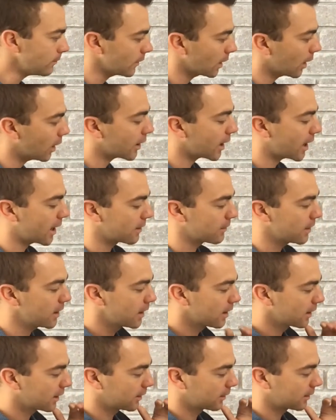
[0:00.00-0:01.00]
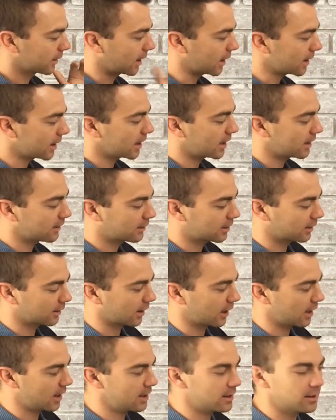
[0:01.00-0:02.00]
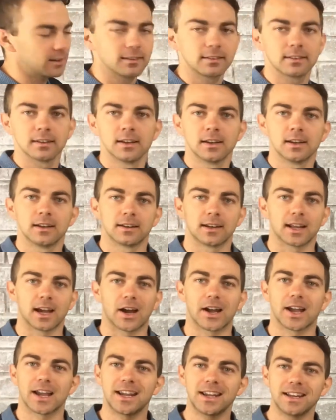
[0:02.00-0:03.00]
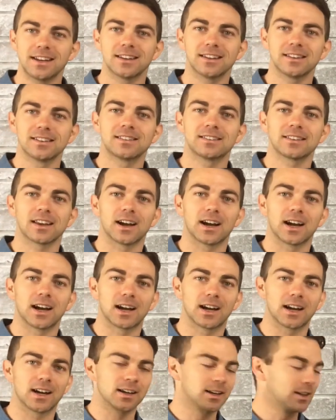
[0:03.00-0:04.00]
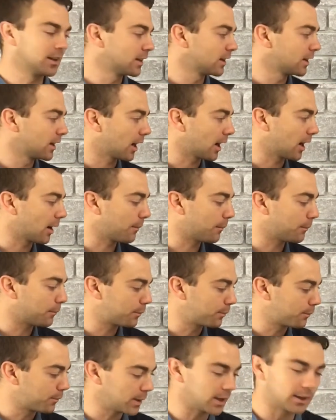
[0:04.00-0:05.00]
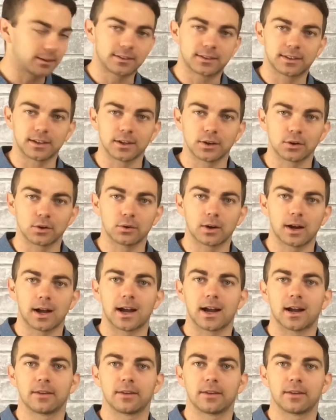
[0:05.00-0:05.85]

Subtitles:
Okay, getting into the heaters. Now, heaters are a big deal.